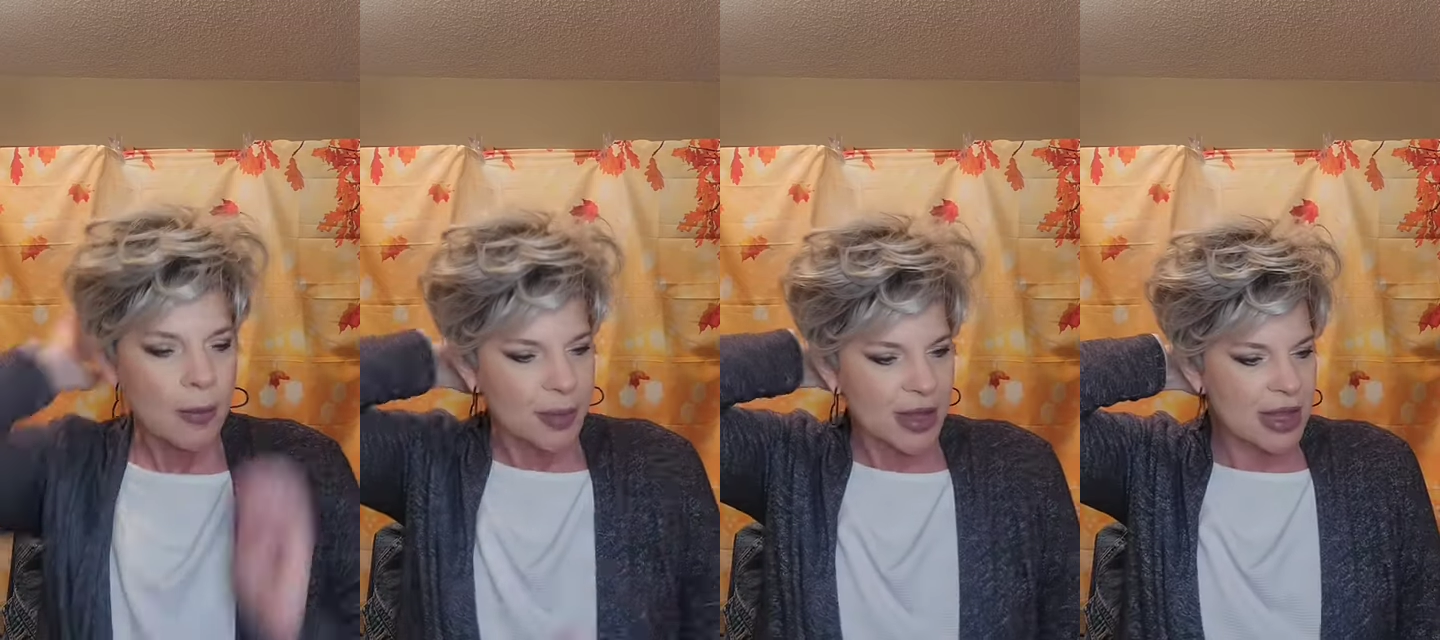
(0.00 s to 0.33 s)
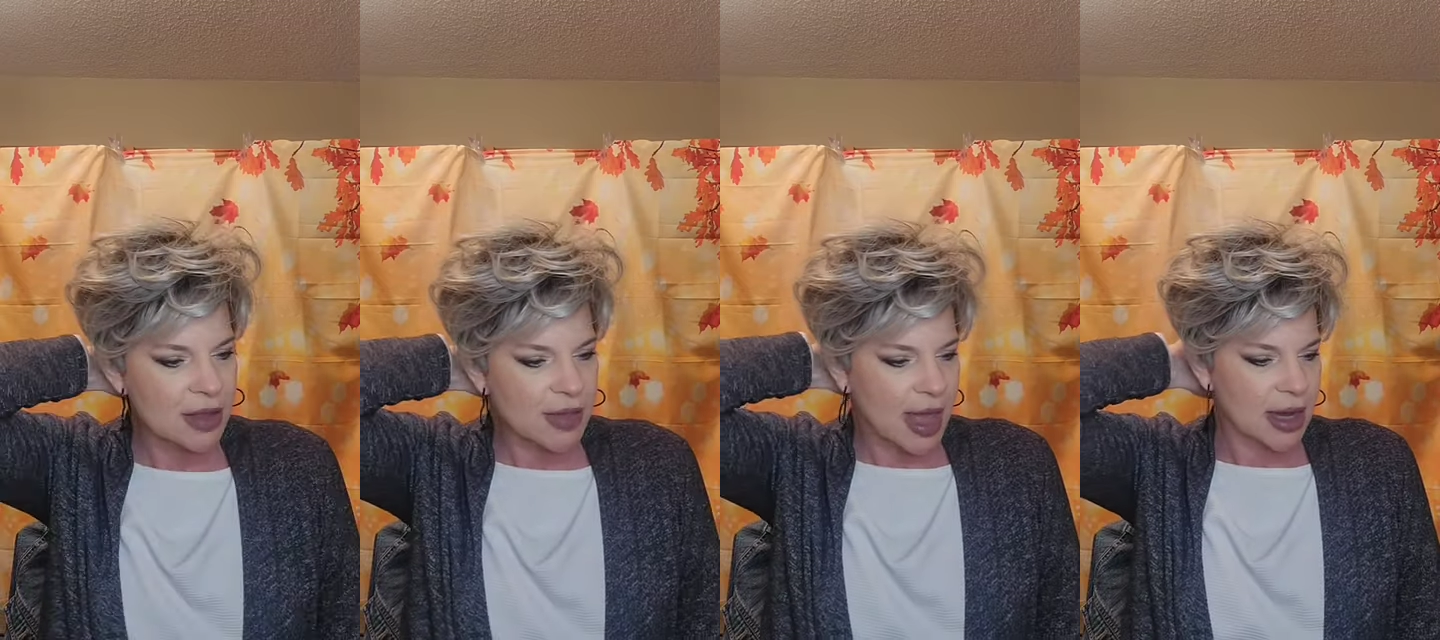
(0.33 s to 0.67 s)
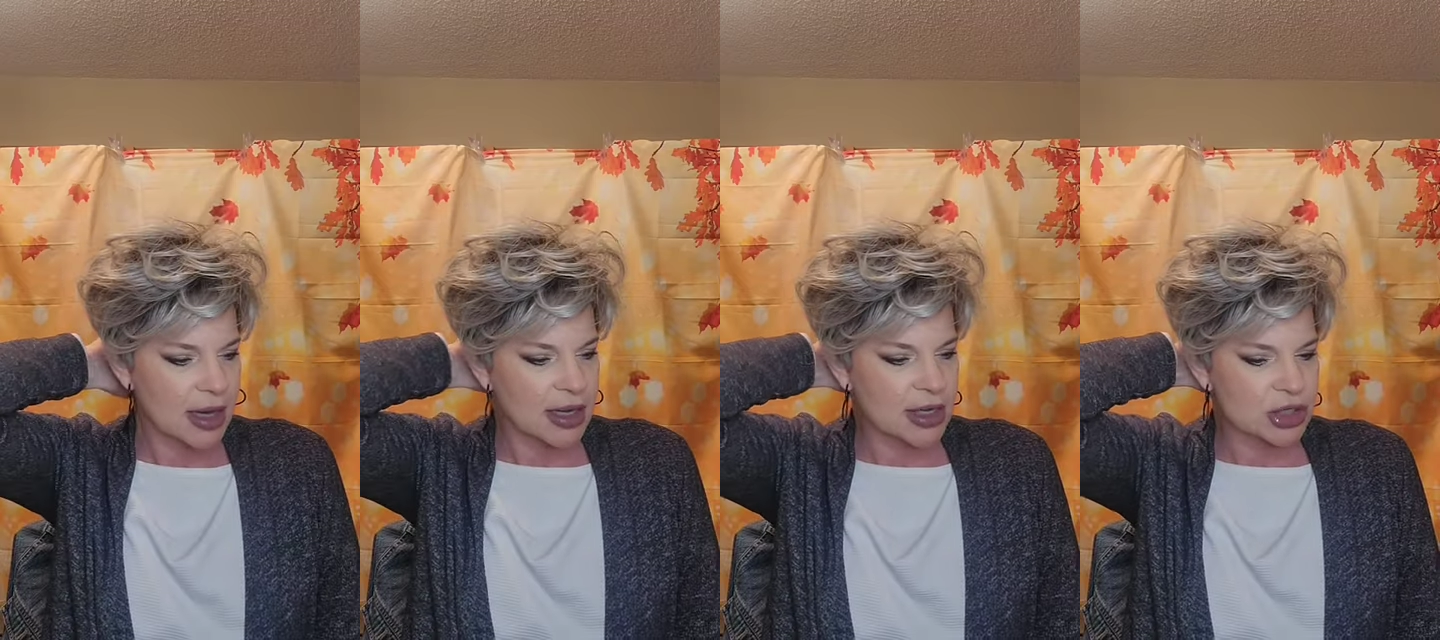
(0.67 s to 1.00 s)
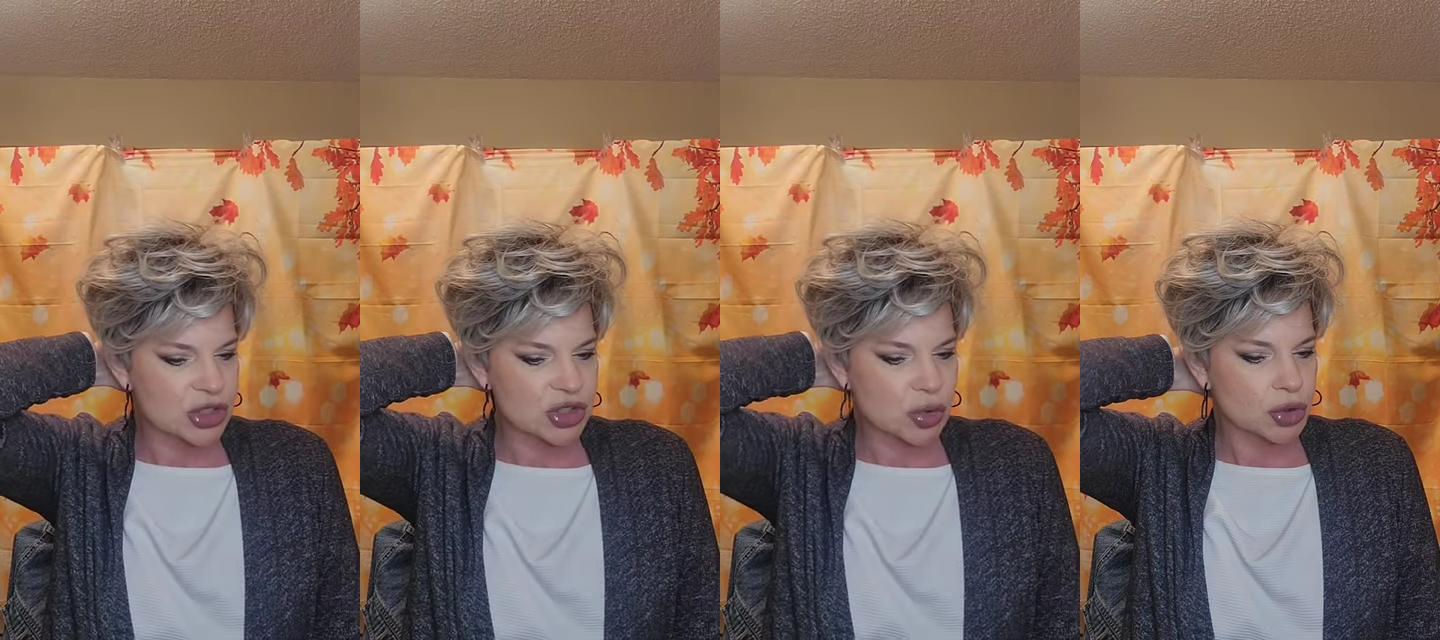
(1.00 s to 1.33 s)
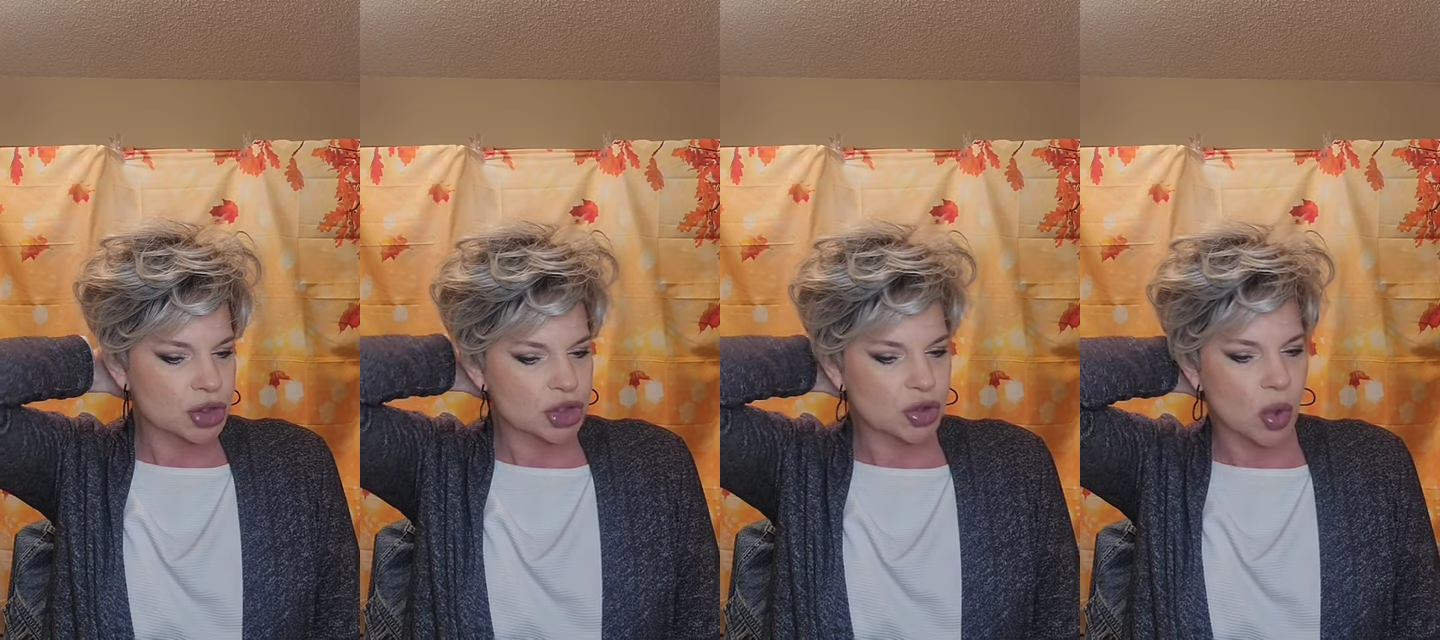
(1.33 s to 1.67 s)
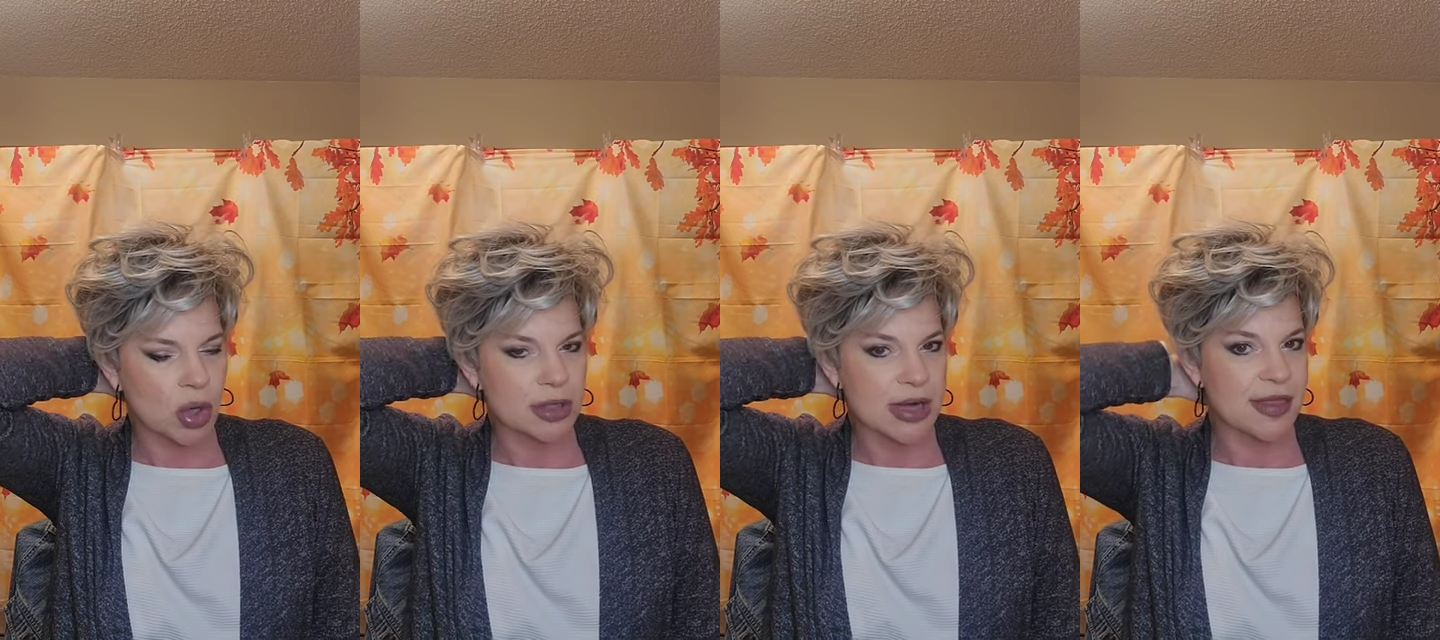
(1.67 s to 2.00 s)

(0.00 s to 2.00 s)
being that it is so short.